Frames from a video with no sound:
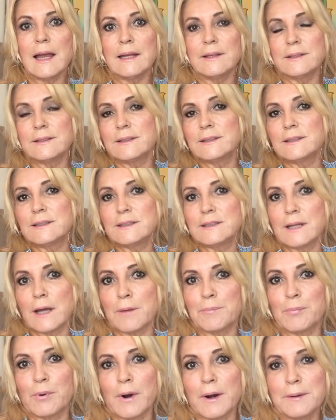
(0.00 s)
Hi, this is
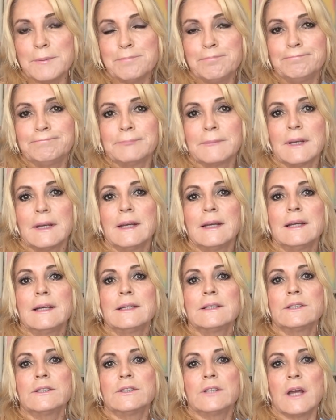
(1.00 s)
Deborah.
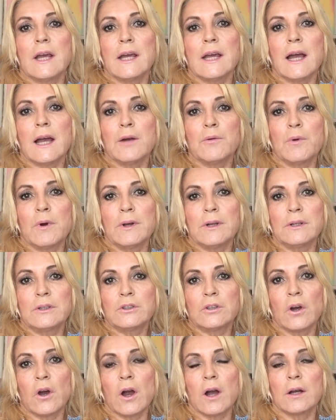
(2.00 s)
Today I want
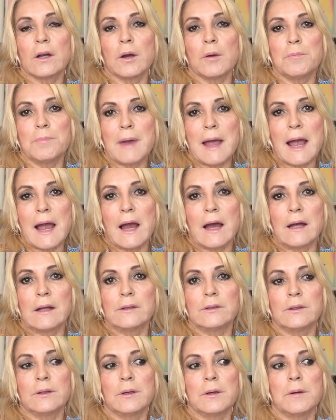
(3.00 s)
to talk
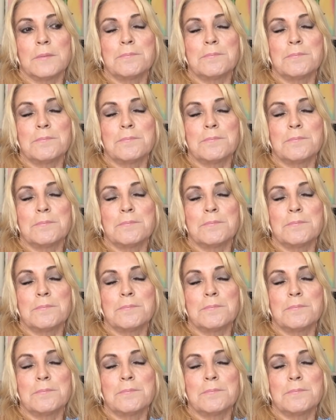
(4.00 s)
about